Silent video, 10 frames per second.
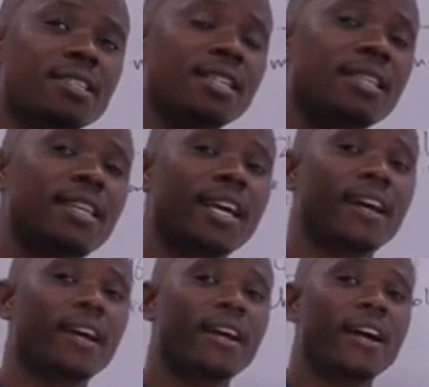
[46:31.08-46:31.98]
asked
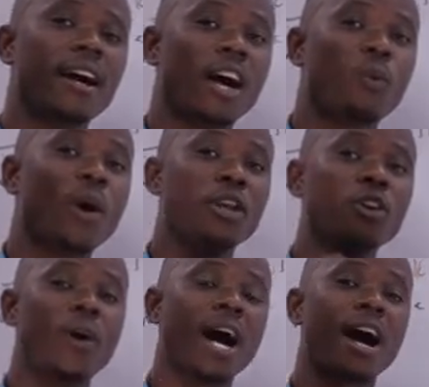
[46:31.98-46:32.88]
when
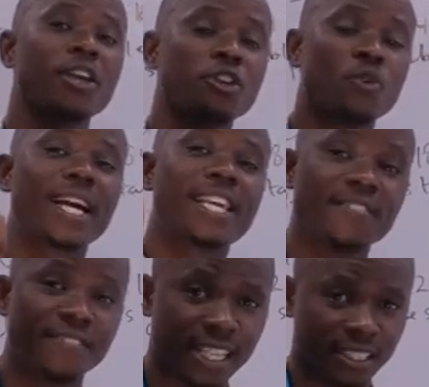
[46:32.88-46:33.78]
you are
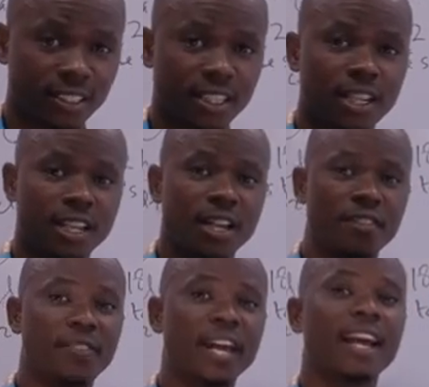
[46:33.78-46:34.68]
given
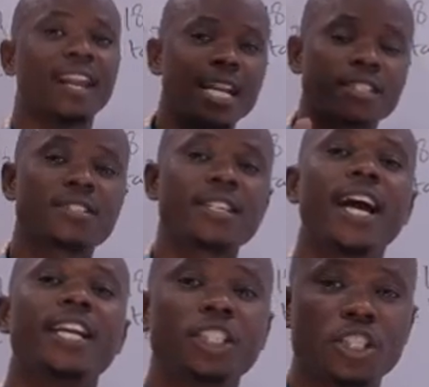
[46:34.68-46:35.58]
the lattice
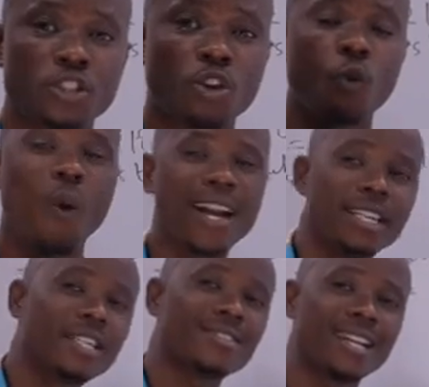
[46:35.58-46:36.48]
energies, one
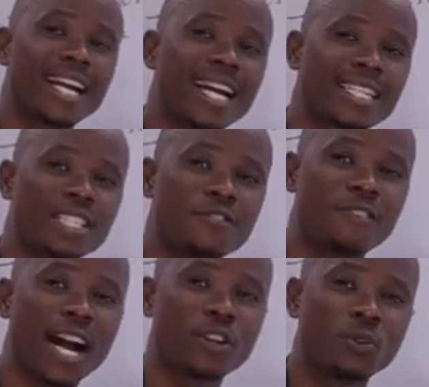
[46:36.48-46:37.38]
is negative
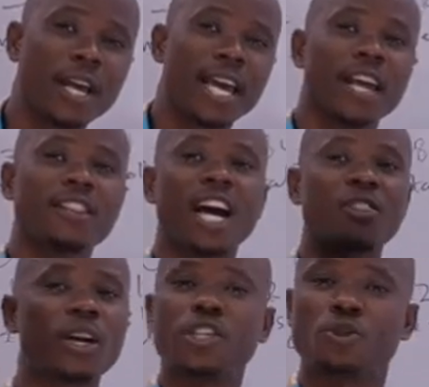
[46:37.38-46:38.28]
value and the
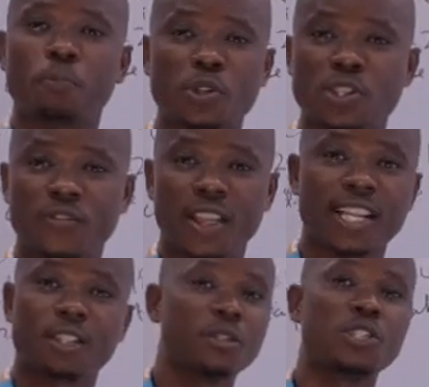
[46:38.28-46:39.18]
other one is positive.
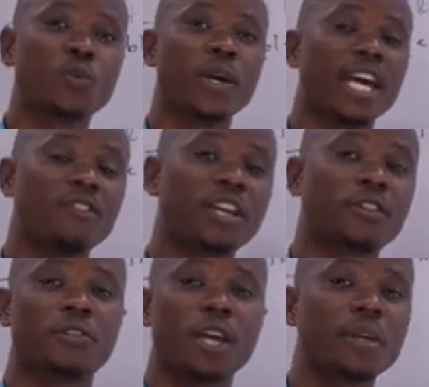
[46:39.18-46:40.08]
That means we have
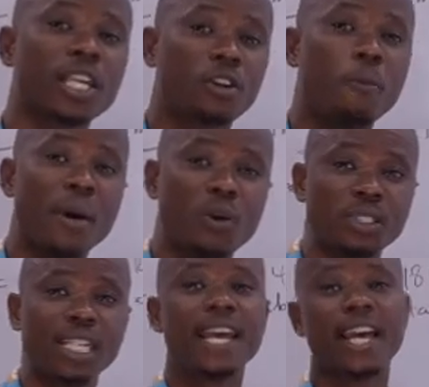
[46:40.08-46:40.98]
ectothermic
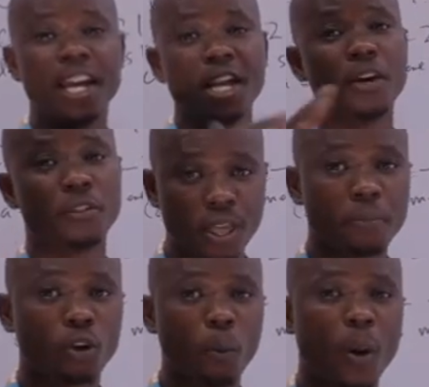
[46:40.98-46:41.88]
compound and
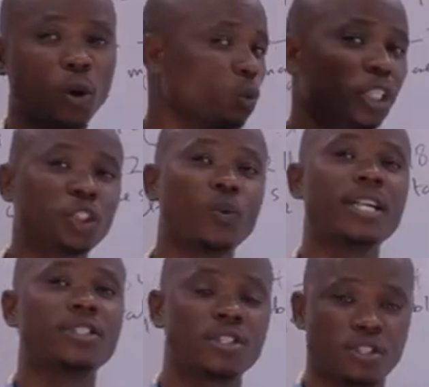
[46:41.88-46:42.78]
endothermic compound. Which
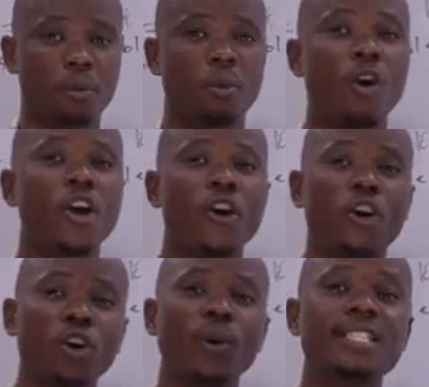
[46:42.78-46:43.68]
one is stable?
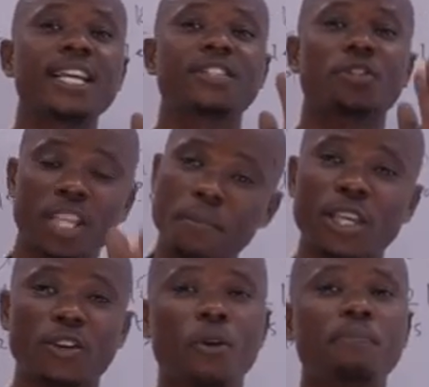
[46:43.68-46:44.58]
Always
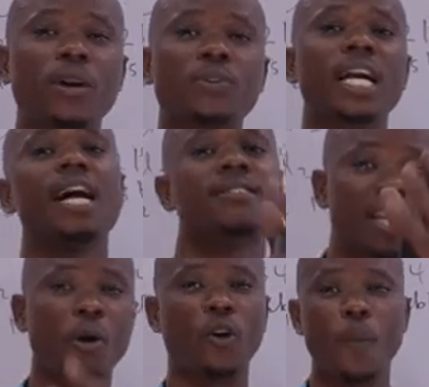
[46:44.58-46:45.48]
ectothermic compound are
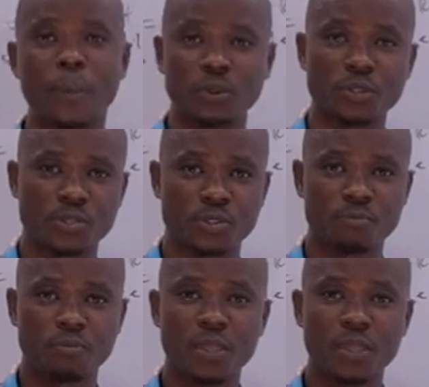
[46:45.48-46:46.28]
stable compounds.